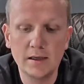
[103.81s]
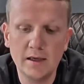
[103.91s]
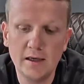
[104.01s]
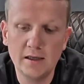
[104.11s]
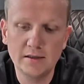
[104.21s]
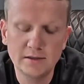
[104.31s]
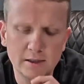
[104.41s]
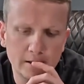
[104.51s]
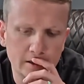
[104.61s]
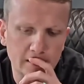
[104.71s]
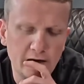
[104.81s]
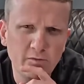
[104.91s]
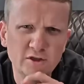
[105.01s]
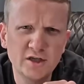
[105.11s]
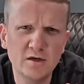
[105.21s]
And I
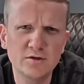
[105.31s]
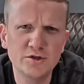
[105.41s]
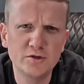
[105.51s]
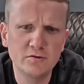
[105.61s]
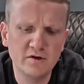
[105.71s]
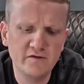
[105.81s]
would challenge you,